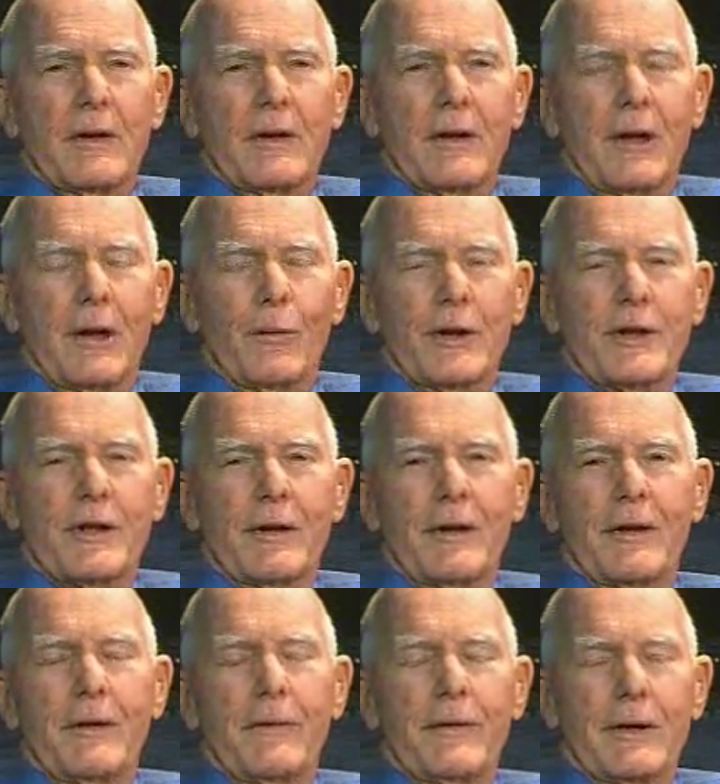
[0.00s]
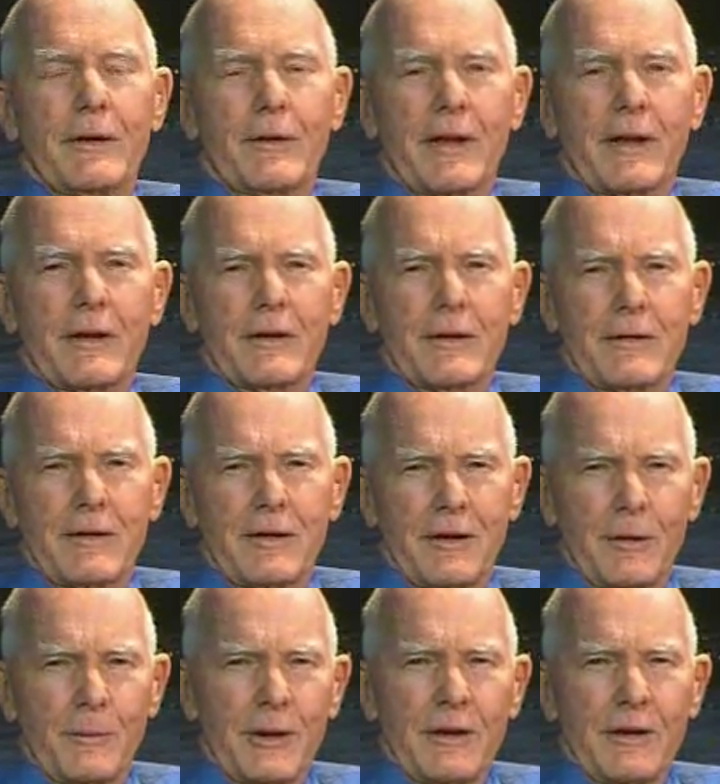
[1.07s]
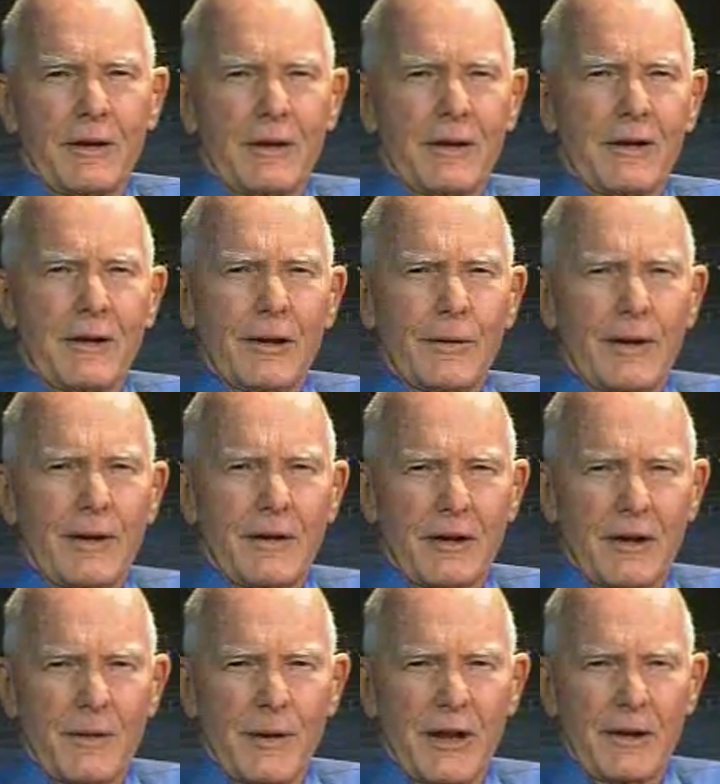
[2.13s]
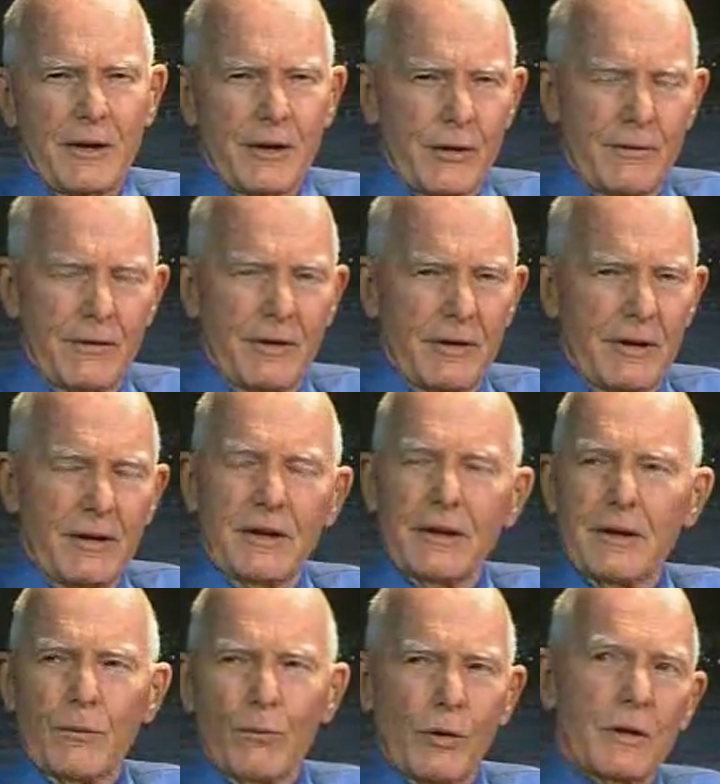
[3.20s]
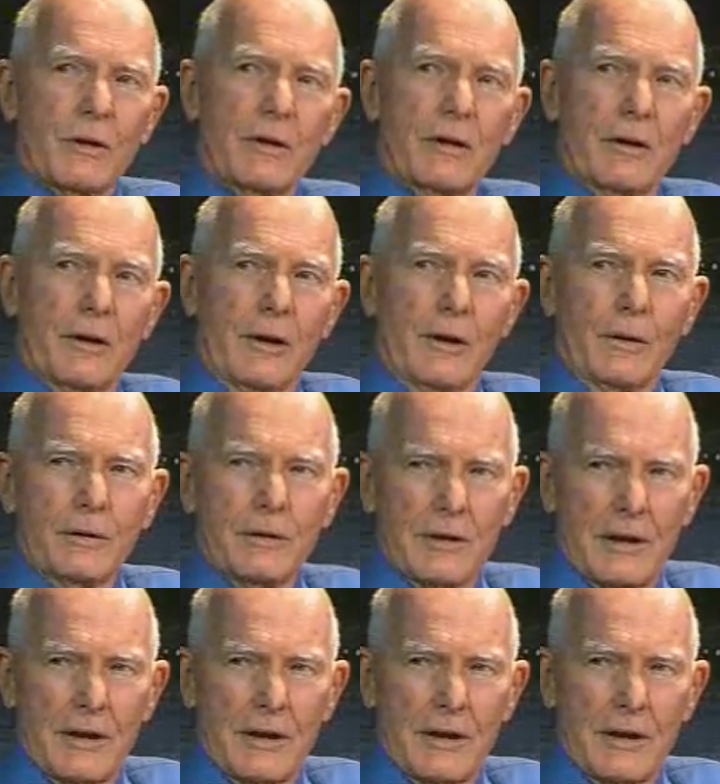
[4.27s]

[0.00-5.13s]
I once had a fellow councillor tell me he didn't know anything about history and he didn't want to know.